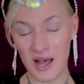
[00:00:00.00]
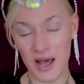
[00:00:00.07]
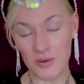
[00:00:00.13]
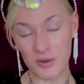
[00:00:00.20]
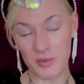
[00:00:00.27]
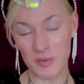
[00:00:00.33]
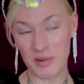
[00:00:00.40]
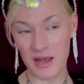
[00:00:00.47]
I
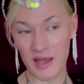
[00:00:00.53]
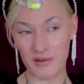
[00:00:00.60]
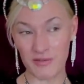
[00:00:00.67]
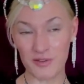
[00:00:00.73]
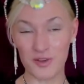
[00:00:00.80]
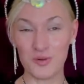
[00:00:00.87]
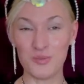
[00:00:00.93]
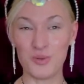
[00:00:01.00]
will be playing
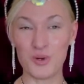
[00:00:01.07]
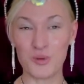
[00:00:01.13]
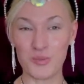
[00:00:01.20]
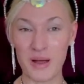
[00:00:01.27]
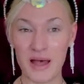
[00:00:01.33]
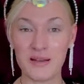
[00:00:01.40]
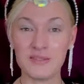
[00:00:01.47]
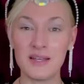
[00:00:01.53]
Fern
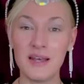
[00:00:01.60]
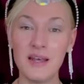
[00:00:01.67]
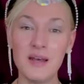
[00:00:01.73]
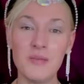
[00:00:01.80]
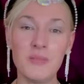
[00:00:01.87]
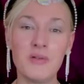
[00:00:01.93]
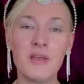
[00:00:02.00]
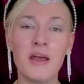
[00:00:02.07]
Brookbanks.
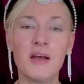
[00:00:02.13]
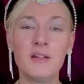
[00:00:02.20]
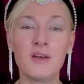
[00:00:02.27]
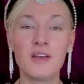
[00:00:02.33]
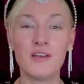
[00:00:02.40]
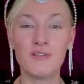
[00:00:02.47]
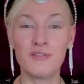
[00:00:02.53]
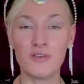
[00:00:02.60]
But they are
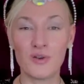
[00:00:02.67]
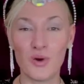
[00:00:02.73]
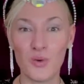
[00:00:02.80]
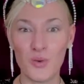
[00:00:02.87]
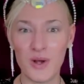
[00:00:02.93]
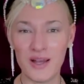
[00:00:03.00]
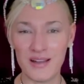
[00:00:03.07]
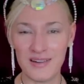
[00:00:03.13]
looking for a
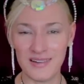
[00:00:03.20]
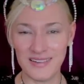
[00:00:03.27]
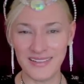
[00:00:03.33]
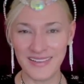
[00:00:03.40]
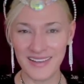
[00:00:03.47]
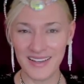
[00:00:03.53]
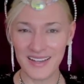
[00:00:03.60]
will.